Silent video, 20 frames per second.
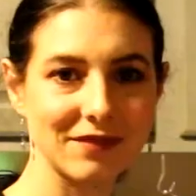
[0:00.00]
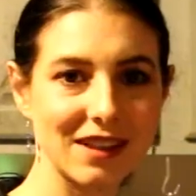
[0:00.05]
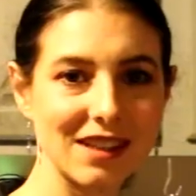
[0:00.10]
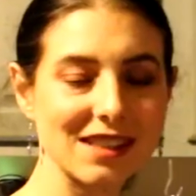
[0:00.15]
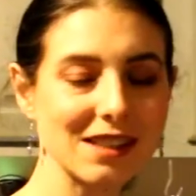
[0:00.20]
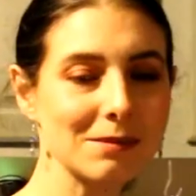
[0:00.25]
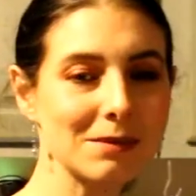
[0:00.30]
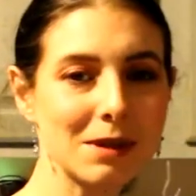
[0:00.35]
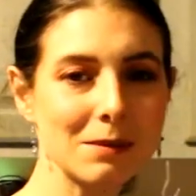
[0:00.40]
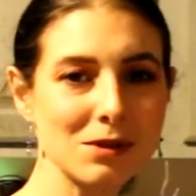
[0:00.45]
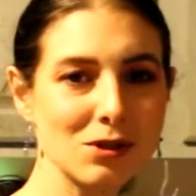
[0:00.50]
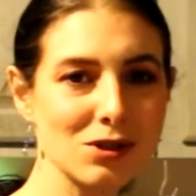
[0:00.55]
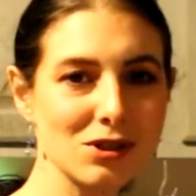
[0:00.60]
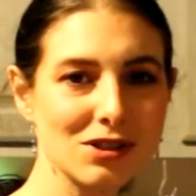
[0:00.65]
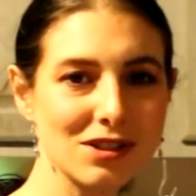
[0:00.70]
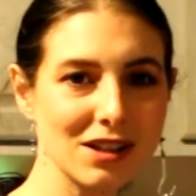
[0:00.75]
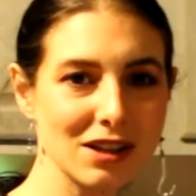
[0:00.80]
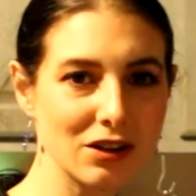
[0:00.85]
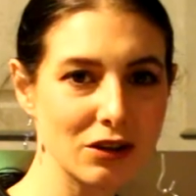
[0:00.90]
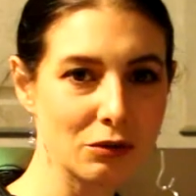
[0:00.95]
Sometimes you
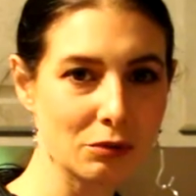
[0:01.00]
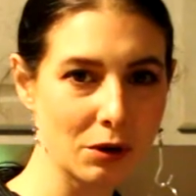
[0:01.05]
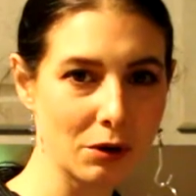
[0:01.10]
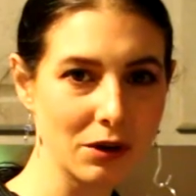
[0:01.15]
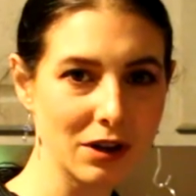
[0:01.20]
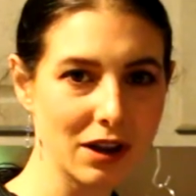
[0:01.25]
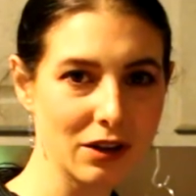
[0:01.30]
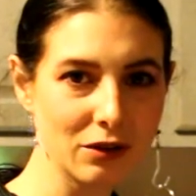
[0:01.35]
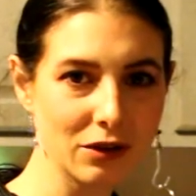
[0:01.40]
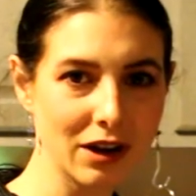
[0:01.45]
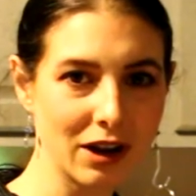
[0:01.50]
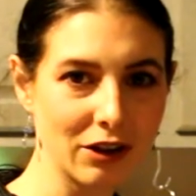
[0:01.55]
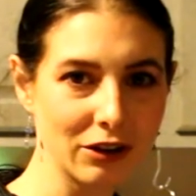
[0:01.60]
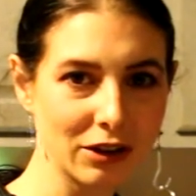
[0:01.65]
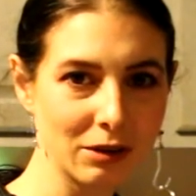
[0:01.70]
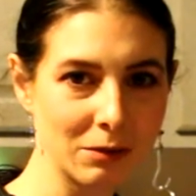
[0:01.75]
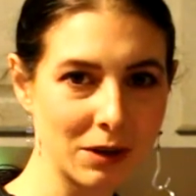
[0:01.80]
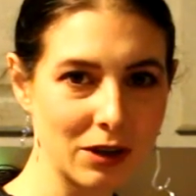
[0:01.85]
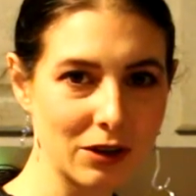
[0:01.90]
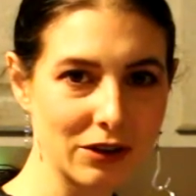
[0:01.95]
just need to throw together a
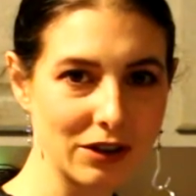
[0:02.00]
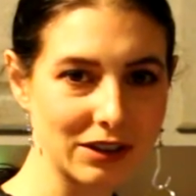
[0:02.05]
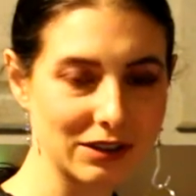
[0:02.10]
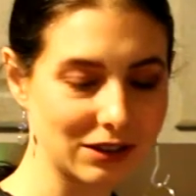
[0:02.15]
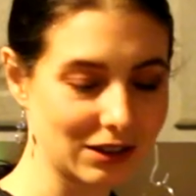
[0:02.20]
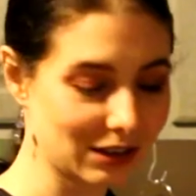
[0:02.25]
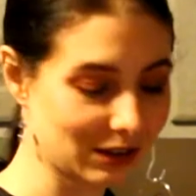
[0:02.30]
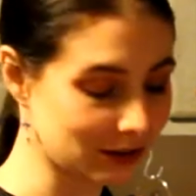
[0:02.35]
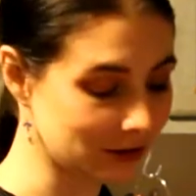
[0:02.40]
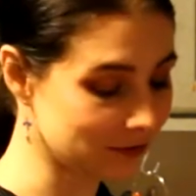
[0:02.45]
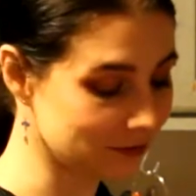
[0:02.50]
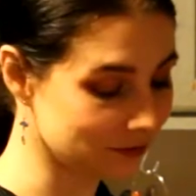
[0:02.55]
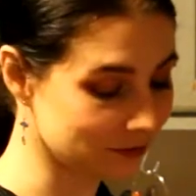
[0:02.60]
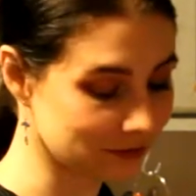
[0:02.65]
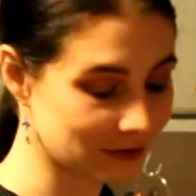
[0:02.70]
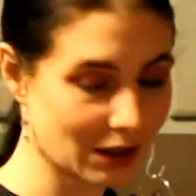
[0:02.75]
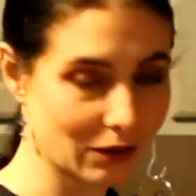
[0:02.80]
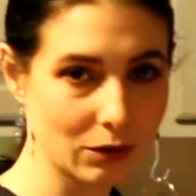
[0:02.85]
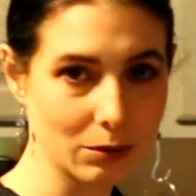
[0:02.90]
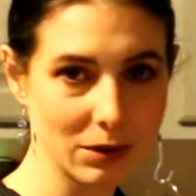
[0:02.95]
healthy meal that, you know,
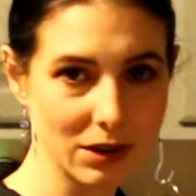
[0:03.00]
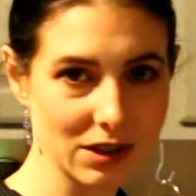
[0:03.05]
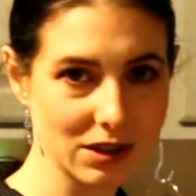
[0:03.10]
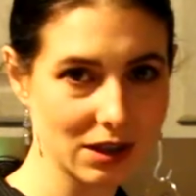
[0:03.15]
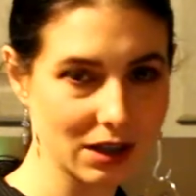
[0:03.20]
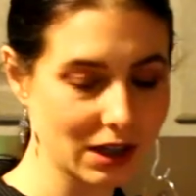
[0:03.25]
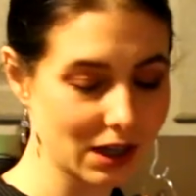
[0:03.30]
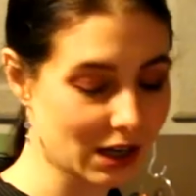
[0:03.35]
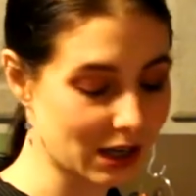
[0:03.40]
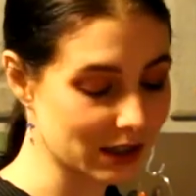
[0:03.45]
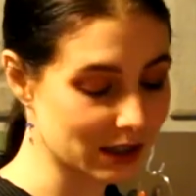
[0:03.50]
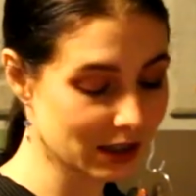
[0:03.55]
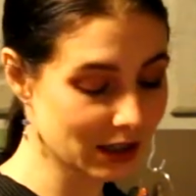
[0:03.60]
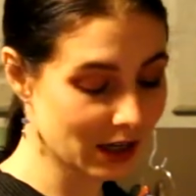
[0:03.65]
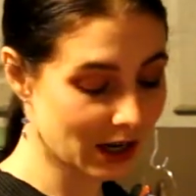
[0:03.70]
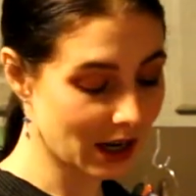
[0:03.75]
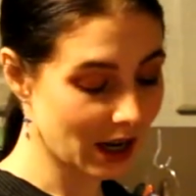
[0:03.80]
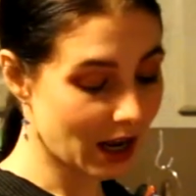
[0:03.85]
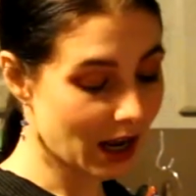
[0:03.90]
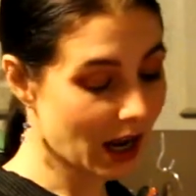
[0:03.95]
everybody's gonna eat.
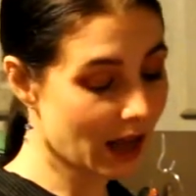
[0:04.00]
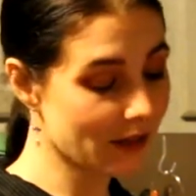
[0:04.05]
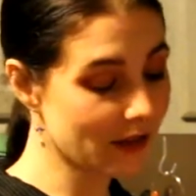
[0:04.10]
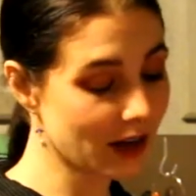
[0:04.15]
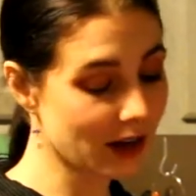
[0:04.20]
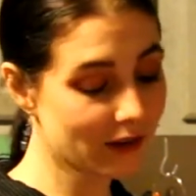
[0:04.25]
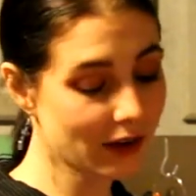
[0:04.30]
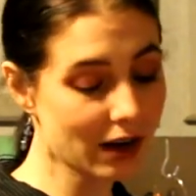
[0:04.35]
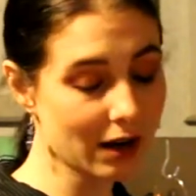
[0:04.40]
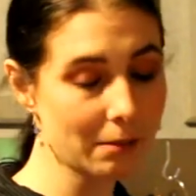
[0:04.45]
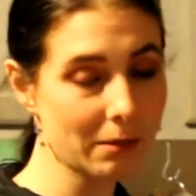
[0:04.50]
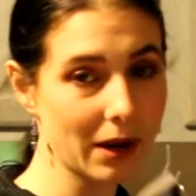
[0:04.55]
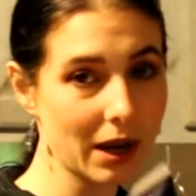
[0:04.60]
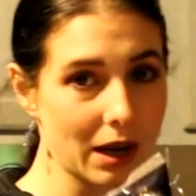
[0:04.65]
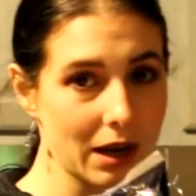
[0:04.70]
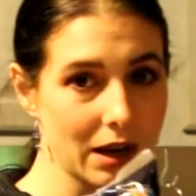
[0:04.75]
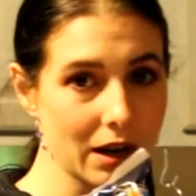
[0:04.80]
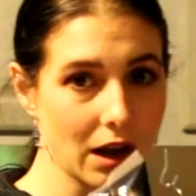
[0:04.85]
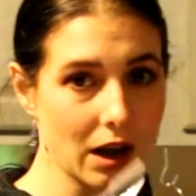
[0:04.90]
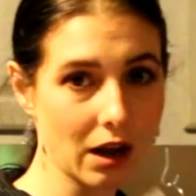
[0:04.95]
And then I've got a
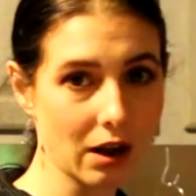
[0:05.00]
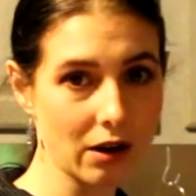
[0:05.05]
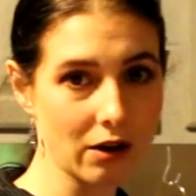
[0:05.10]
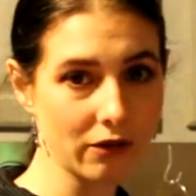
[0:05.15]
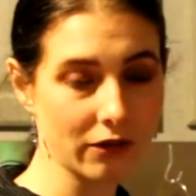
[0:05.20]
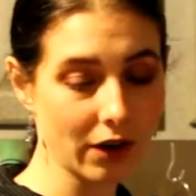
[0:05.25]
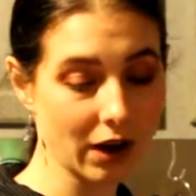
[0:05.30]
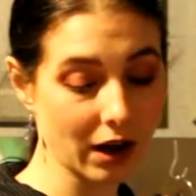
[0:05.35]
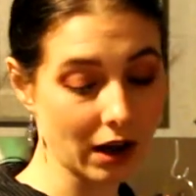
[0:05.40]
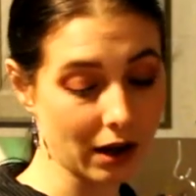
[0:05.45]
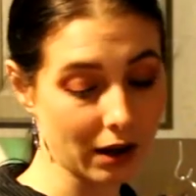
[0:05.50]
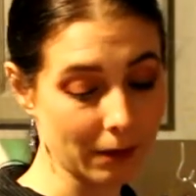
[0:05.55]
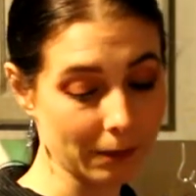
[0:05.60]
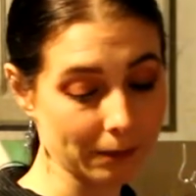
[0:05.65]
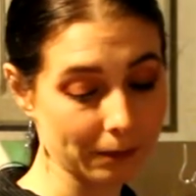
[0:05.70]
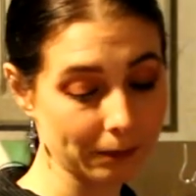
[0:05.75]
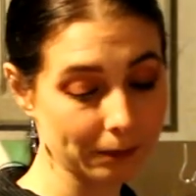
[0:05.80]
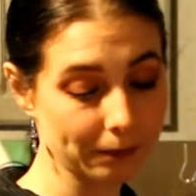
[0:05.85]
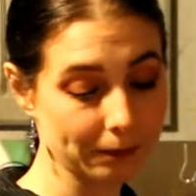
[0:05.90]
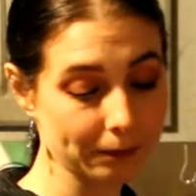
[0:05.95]
bag
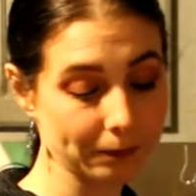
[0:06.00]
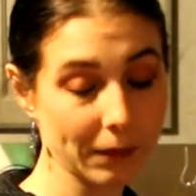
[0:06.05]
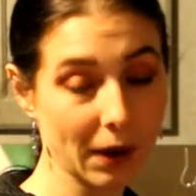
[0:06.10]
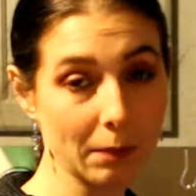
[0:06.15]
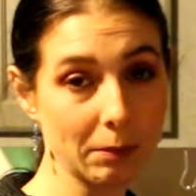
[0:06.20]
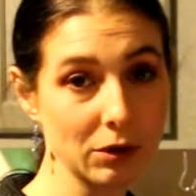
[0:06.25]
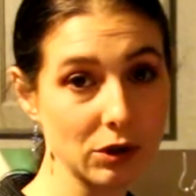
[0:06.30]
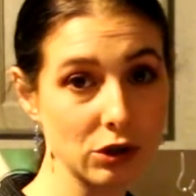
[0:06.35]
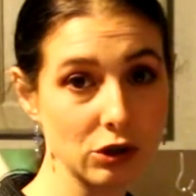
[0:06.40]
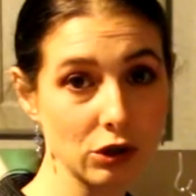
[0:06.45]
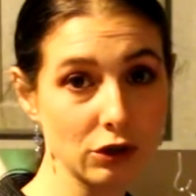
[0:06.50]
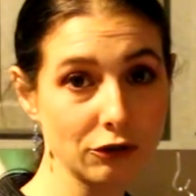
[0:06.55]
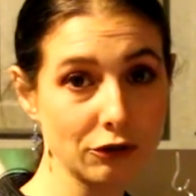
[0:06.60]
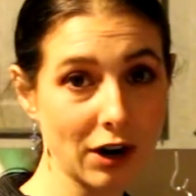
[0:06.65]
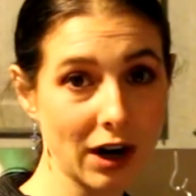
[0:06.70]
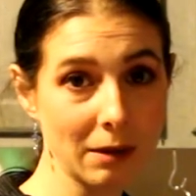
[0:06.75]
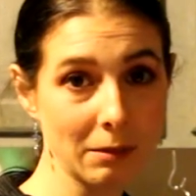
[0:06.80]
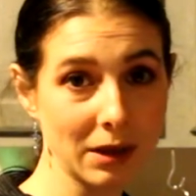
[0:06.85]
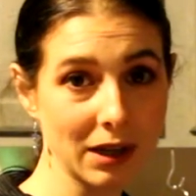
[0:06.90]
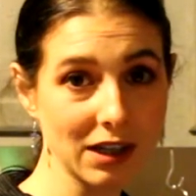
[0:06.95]
of pepper
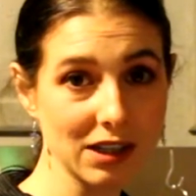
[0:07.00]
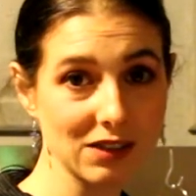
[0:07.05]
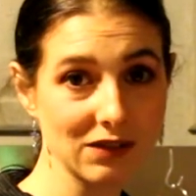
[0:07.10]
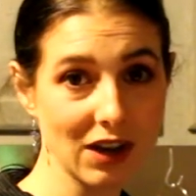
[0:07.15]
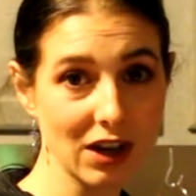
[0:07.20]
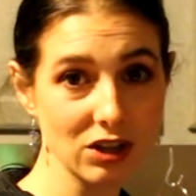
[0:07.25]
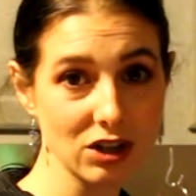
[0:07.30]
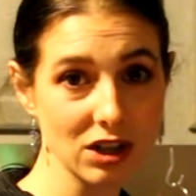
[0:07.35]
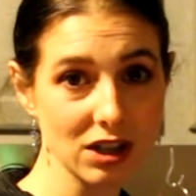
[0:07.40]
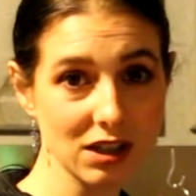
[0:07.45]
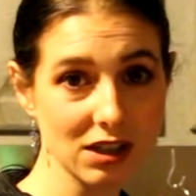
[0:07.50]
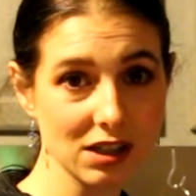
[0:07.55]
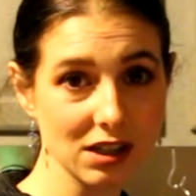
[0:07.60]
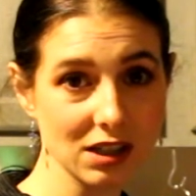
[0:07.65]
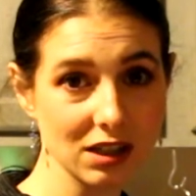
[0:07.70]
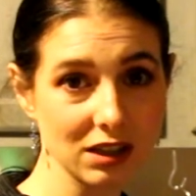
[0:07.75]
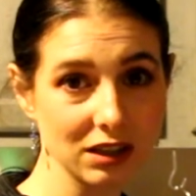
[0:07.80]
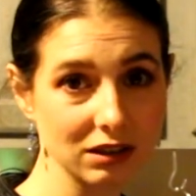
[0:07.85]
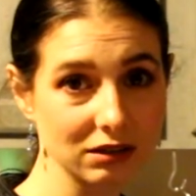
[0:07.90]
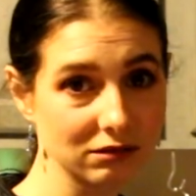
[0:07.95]
stir-fry mix
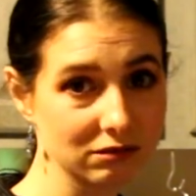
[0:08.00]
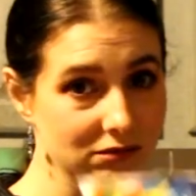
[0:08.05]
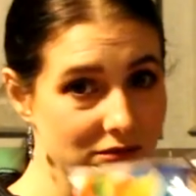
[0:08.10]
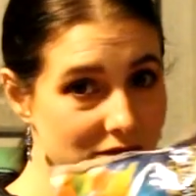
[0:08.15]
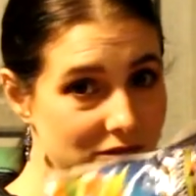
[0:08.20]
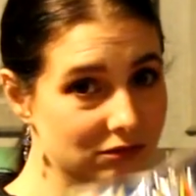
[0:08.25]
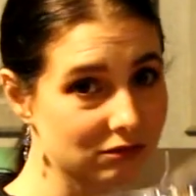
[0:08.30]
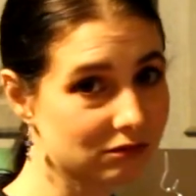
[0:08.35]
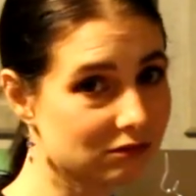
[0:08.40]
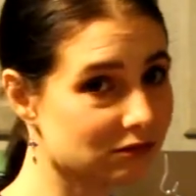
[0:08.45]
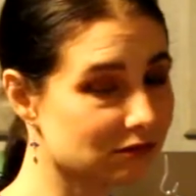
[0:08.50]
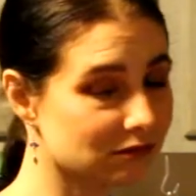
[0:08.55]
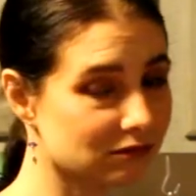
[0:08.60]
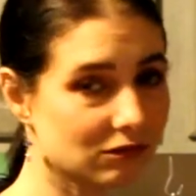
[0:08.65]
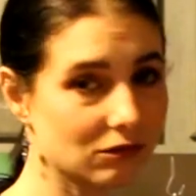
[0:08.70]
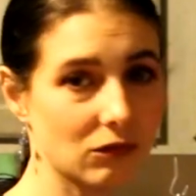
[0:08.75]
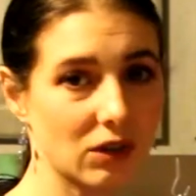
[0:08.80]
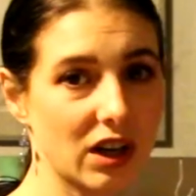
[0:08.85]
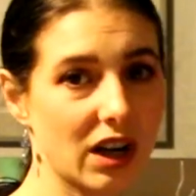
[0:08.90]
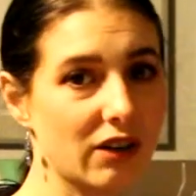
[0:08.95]
veggies.
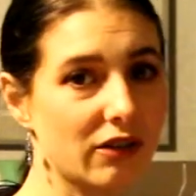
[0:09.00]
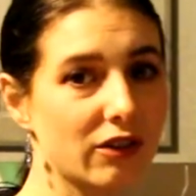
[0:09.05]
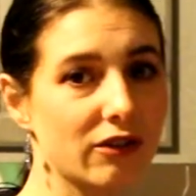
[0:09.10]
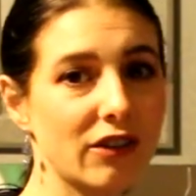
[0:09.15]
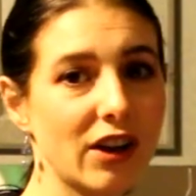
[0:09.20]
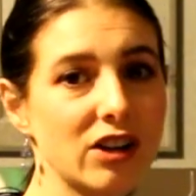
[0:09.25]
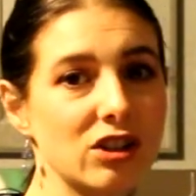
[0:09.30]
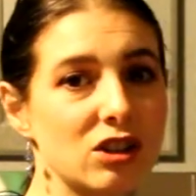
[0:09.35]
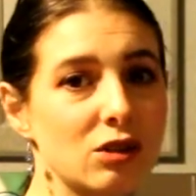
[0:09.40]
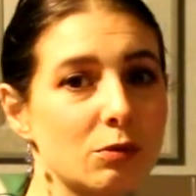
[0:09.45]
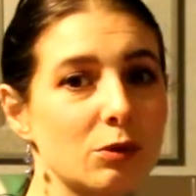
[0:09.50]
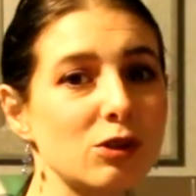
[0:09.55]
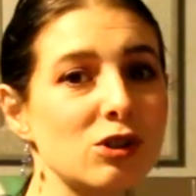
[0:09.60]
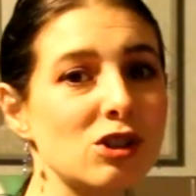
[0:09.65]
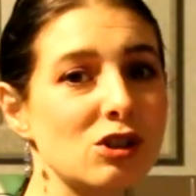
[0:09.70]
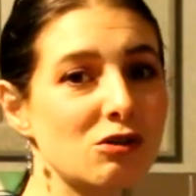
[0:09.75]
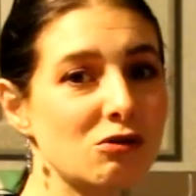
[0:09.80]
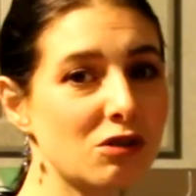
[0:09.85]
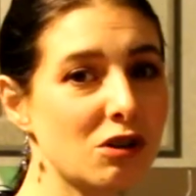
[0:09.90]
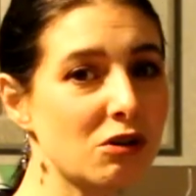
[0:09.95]
Whatever
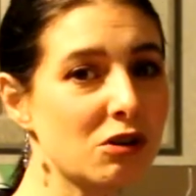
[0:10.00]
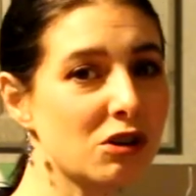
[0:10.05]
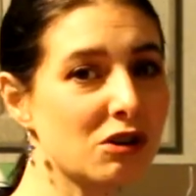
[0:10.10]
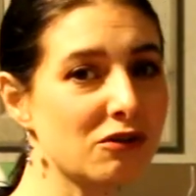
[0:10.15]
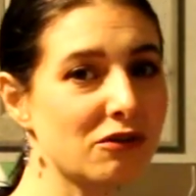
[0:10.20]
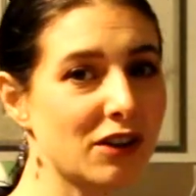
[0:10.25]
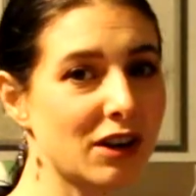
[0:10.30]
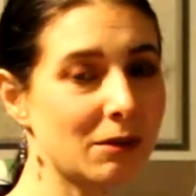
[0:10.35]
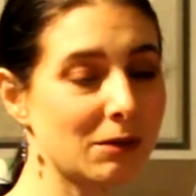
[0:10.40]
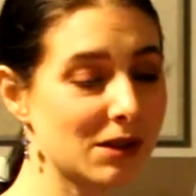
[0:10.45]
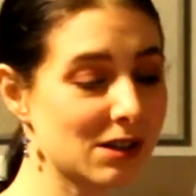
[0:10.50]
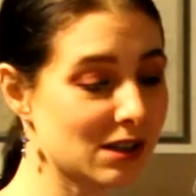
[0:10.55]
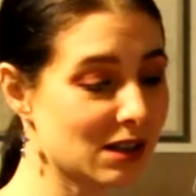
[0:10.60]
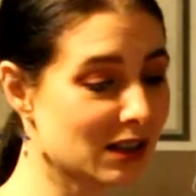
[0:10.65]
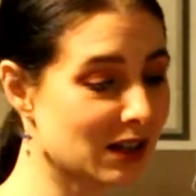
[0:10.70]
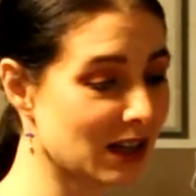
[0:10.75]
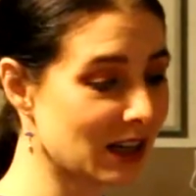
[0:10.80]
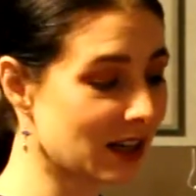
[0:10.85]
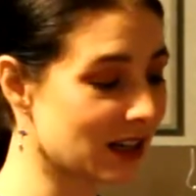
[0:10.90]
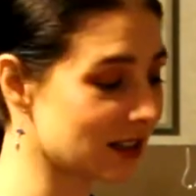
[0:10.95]
vegetables you know your family's
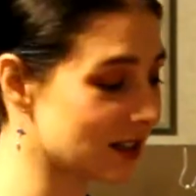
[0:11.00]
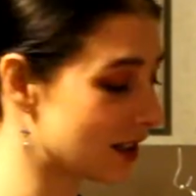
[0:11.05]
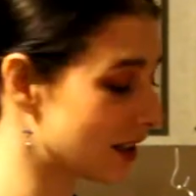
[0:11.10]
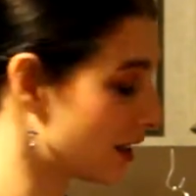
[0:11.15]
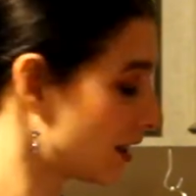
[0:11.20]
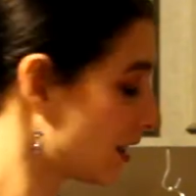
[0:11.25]
gonna eat.